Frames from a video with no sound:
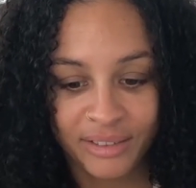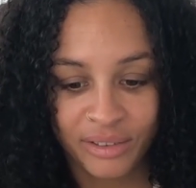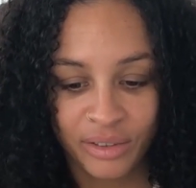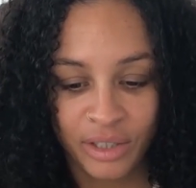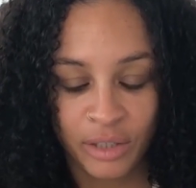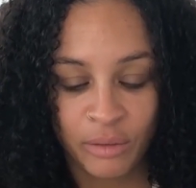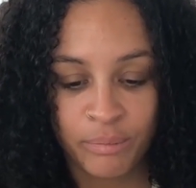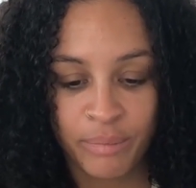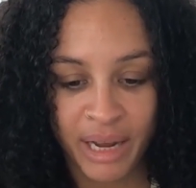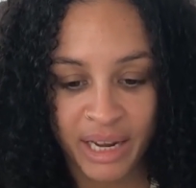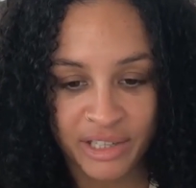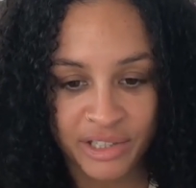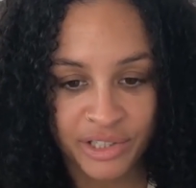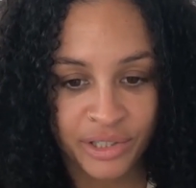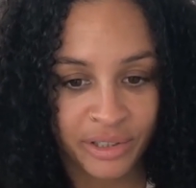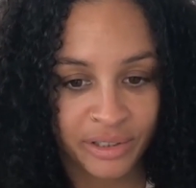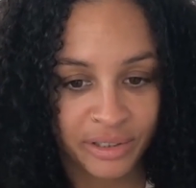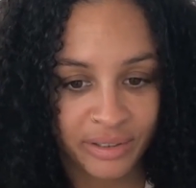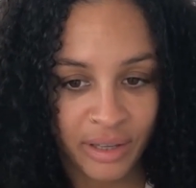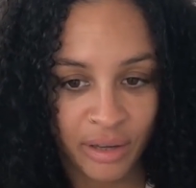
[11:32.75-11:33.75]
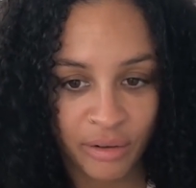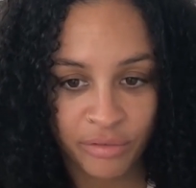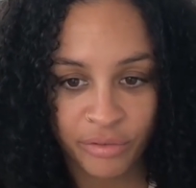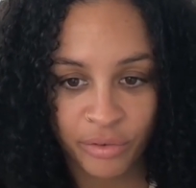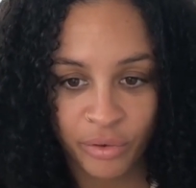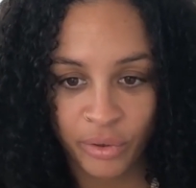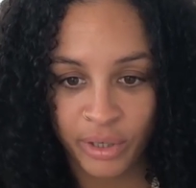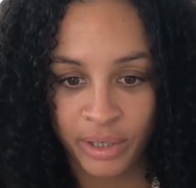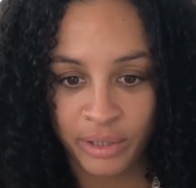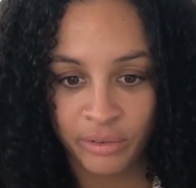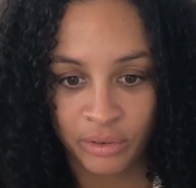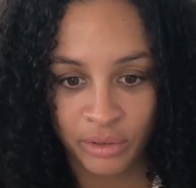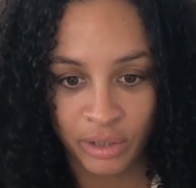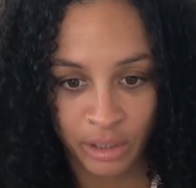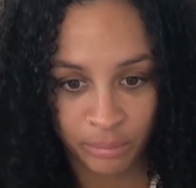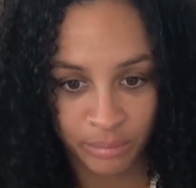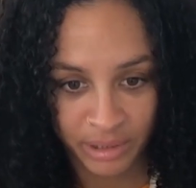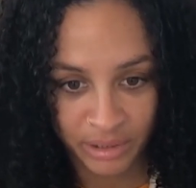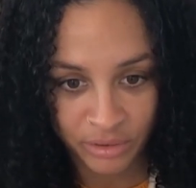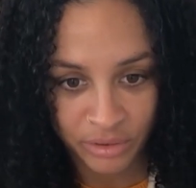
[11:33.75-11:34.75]
To not bash yourself for it, to
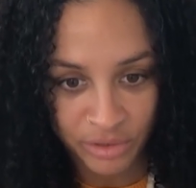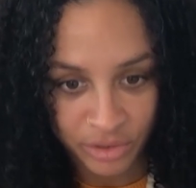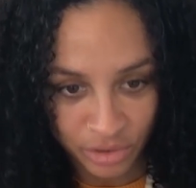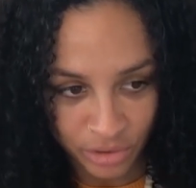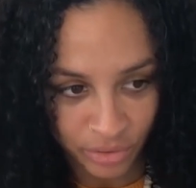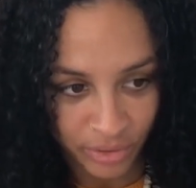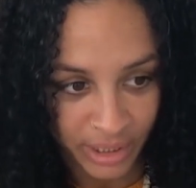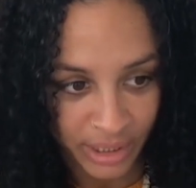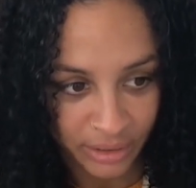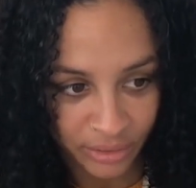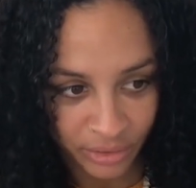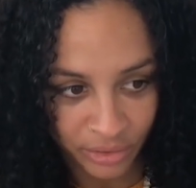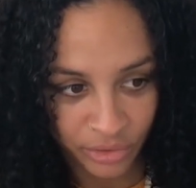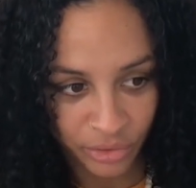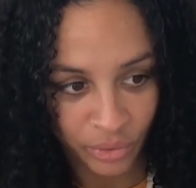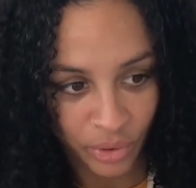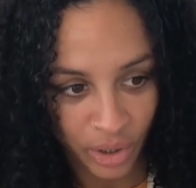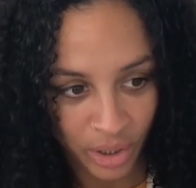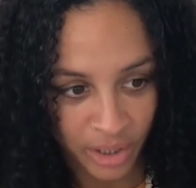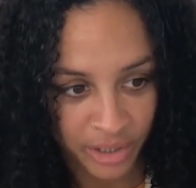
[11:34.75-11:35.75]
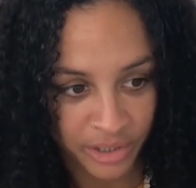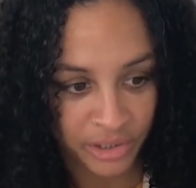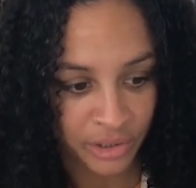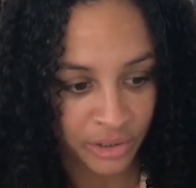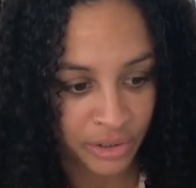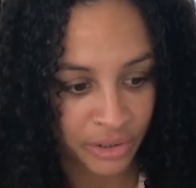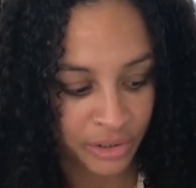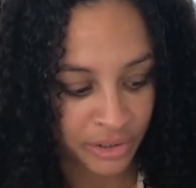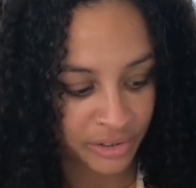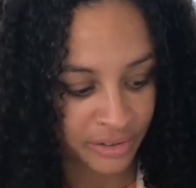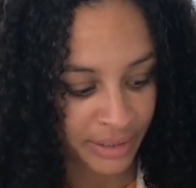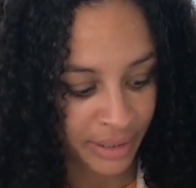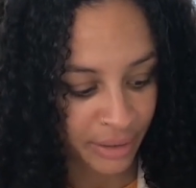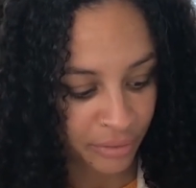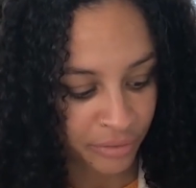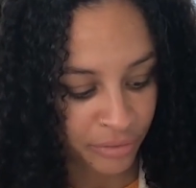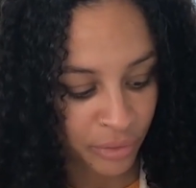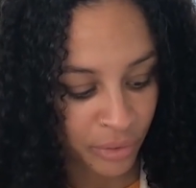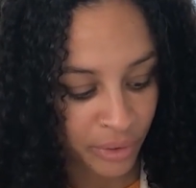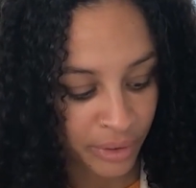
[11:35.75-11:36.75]
not be too strict or too harsh on
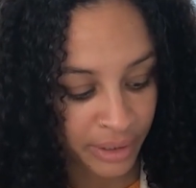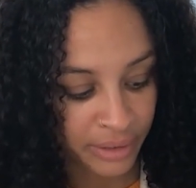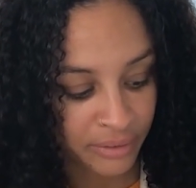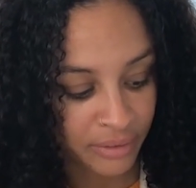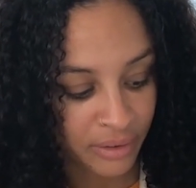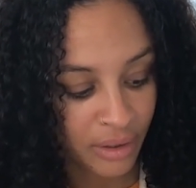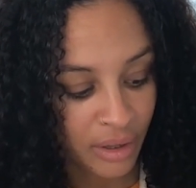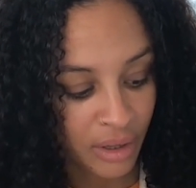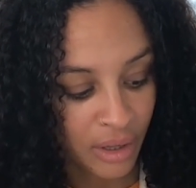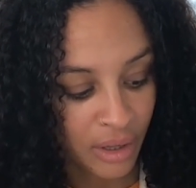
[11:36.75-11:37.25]
yourself for it,